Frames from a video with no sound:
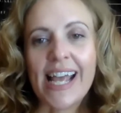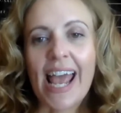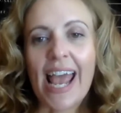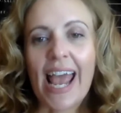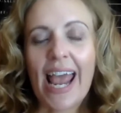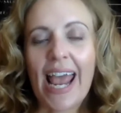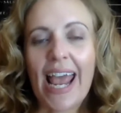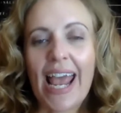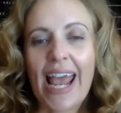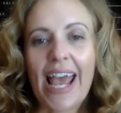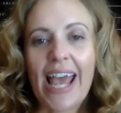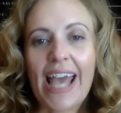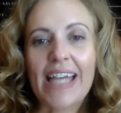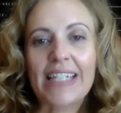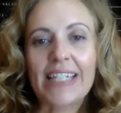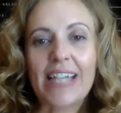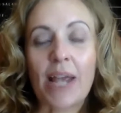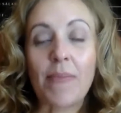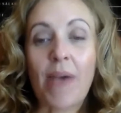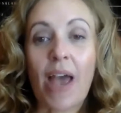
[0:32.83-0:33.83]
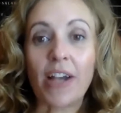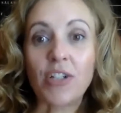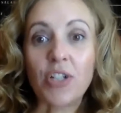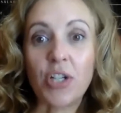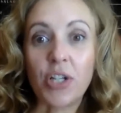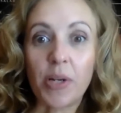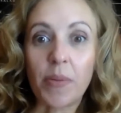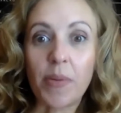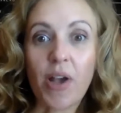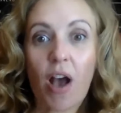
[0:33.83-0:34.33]
And I'm actually
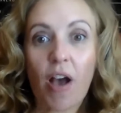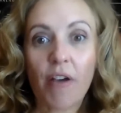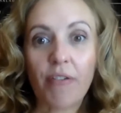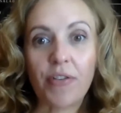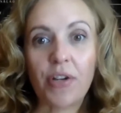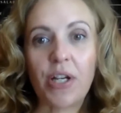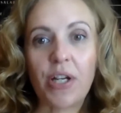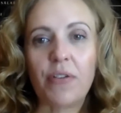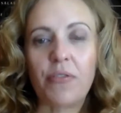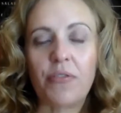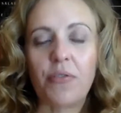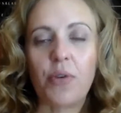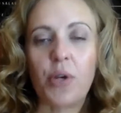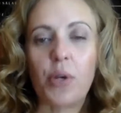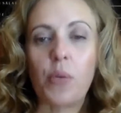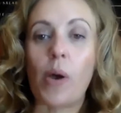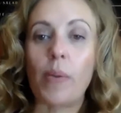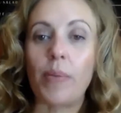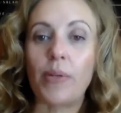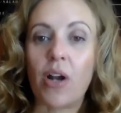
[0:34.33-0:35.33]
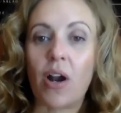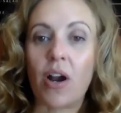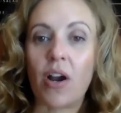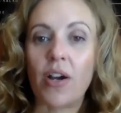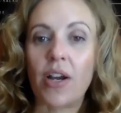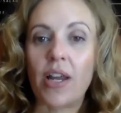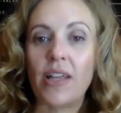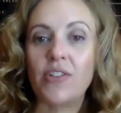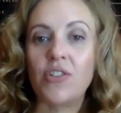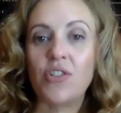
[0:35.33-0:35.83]
going to be offering a free webinar
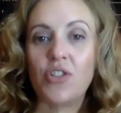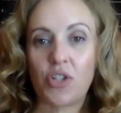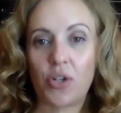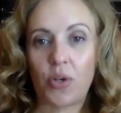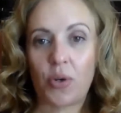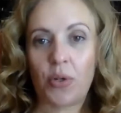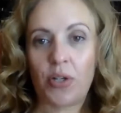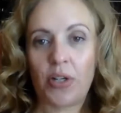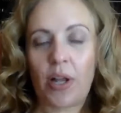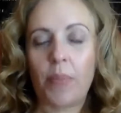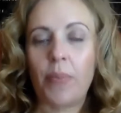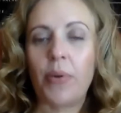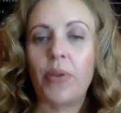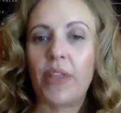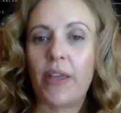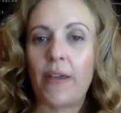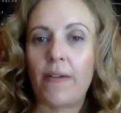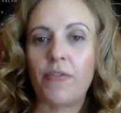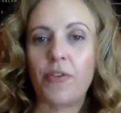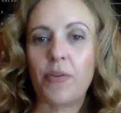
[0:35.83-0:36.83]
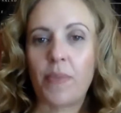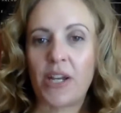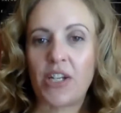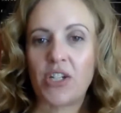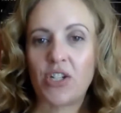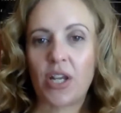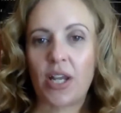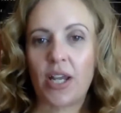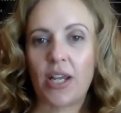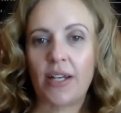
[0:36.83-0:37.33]
in June. I'll put the
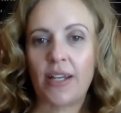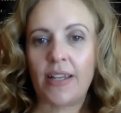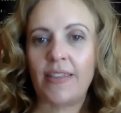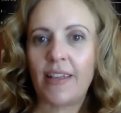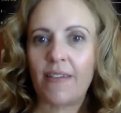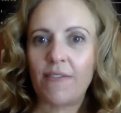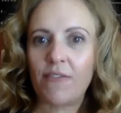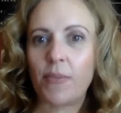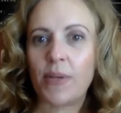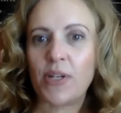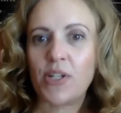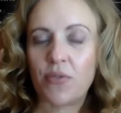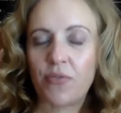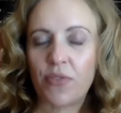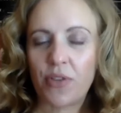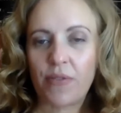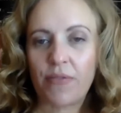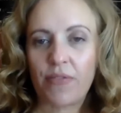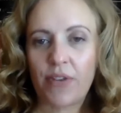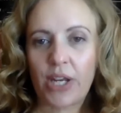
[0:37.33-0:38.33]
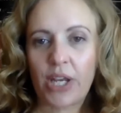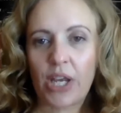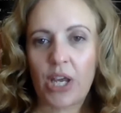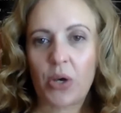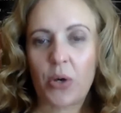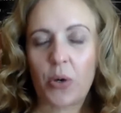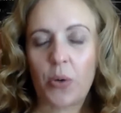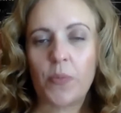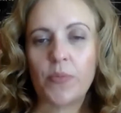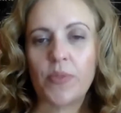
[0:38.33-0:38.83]
information and the information for the
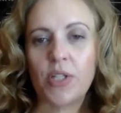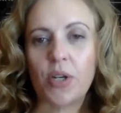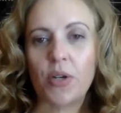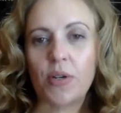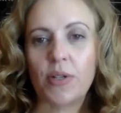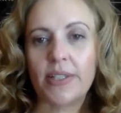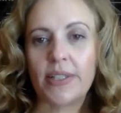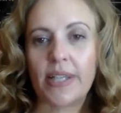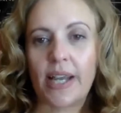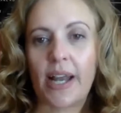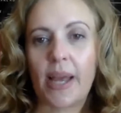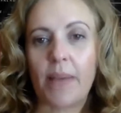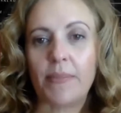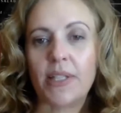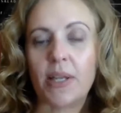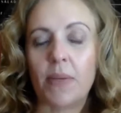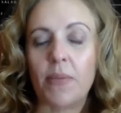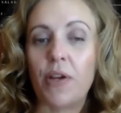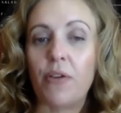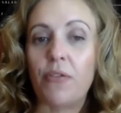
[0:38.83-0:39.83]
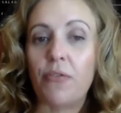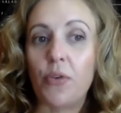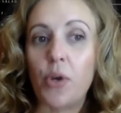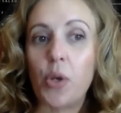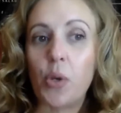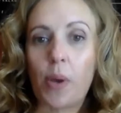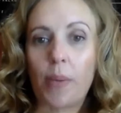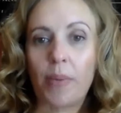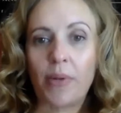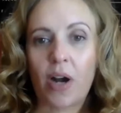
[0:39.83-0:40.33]
video so you can sign up. It's going to be a free
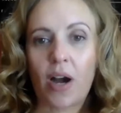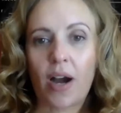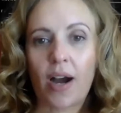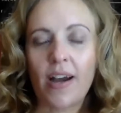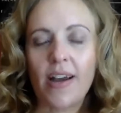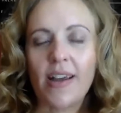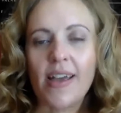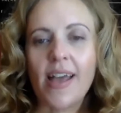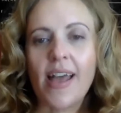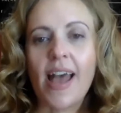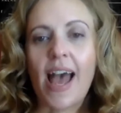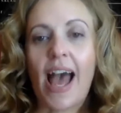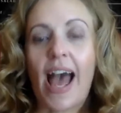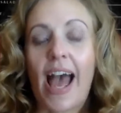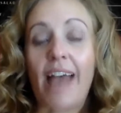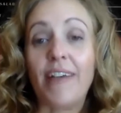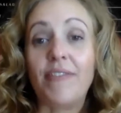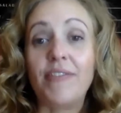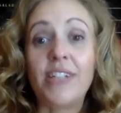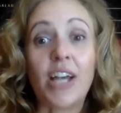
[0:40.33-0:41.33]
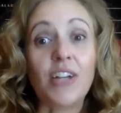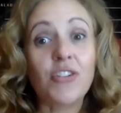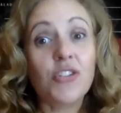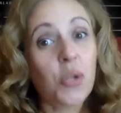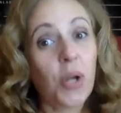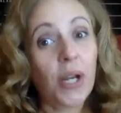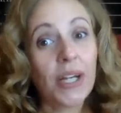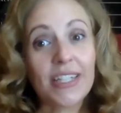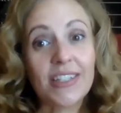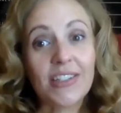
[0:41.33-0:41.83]
webinar. I've done
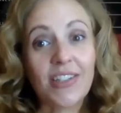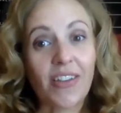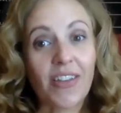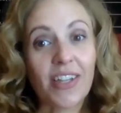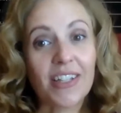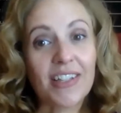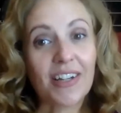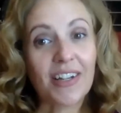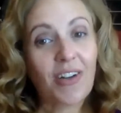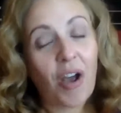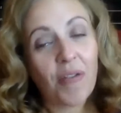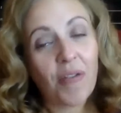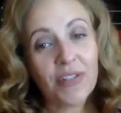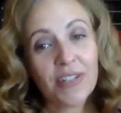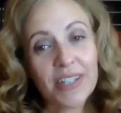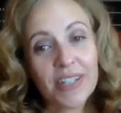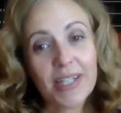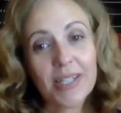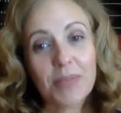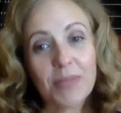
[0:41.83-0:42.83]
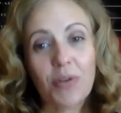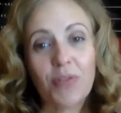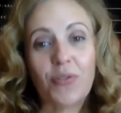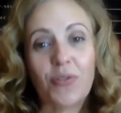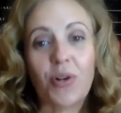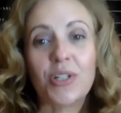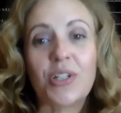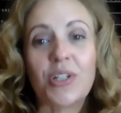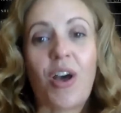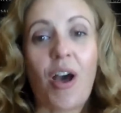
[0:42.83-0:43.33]
trainings on this at conferences, but of
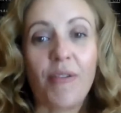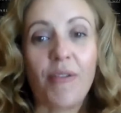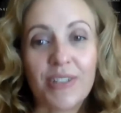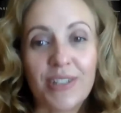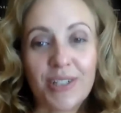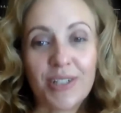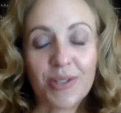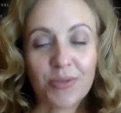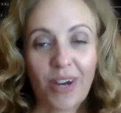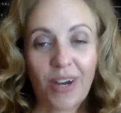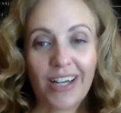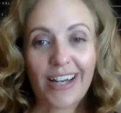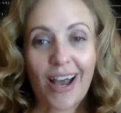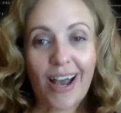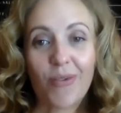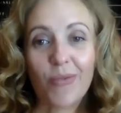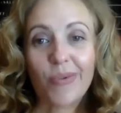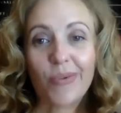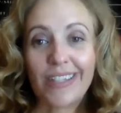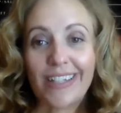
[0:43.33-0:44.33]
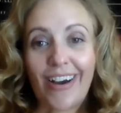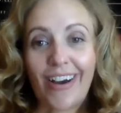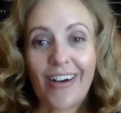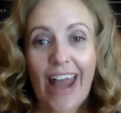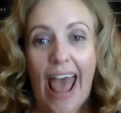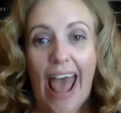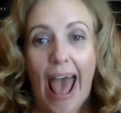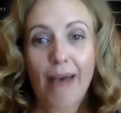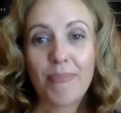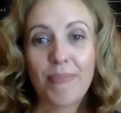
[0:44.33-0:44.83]
course conferences right now really aren't
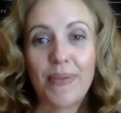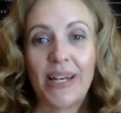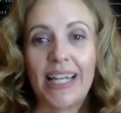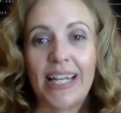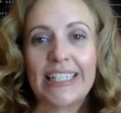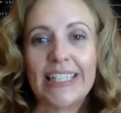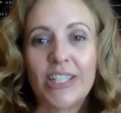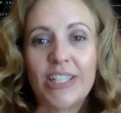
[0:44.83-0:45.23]
happening.